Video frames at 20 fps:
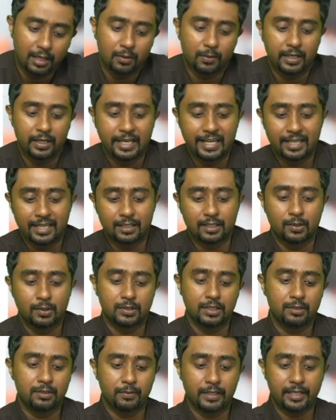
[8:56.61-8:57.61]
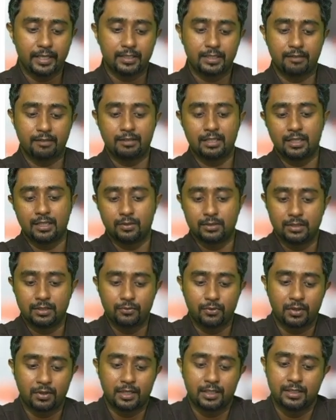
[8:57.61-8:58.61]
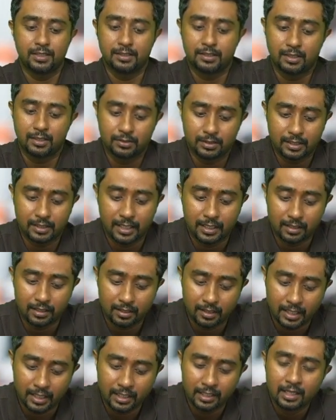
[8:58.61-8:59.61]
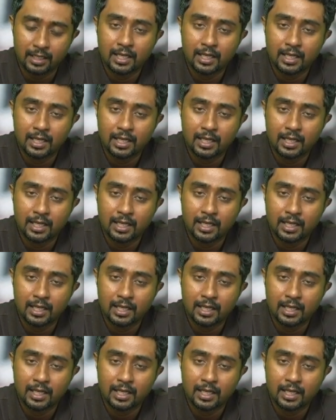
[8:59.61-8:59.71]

28,000, 27,000, 46,900 and